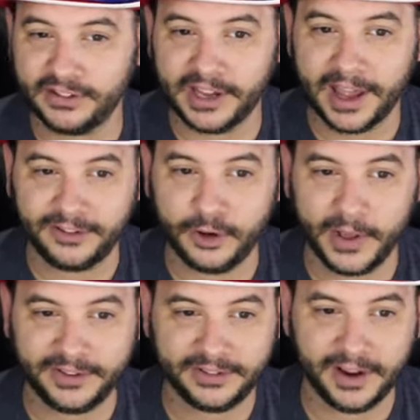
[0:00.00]
easily had two
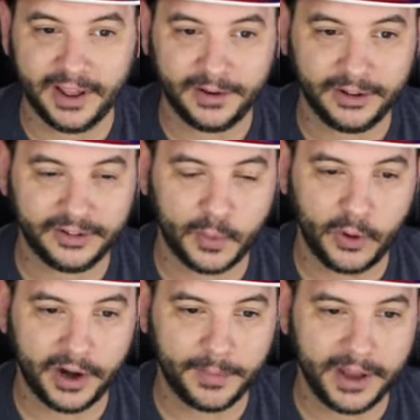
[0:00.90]
hits today. Is the
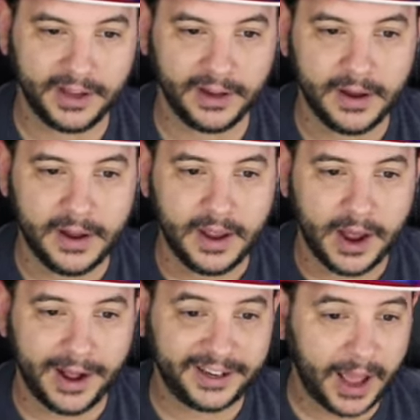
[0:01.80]
point I'm making?
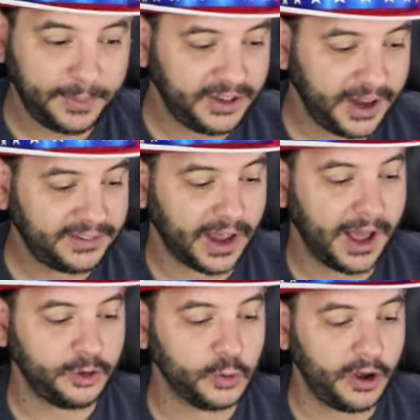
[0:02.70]
Uh, top six,
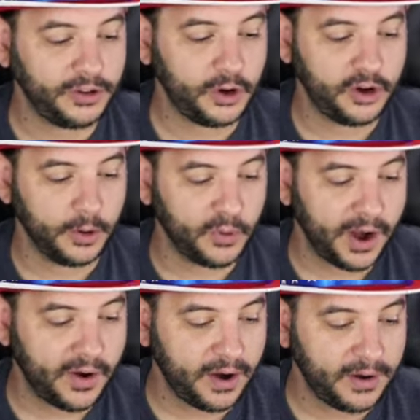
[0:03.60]
Oswaldo
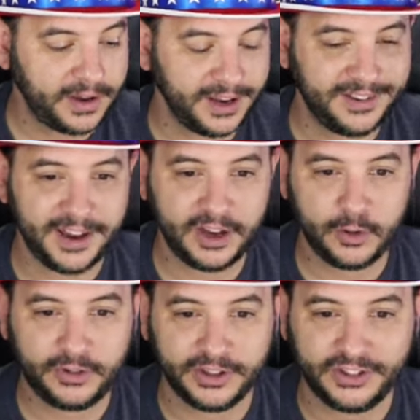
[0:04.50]
Cabrera
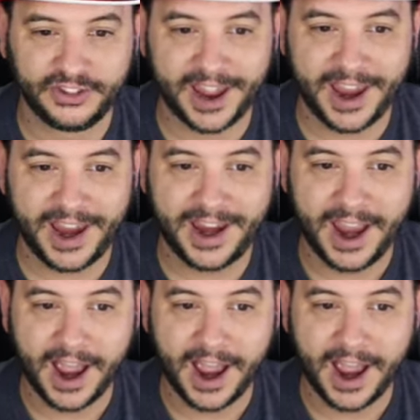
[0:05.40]
continues to stay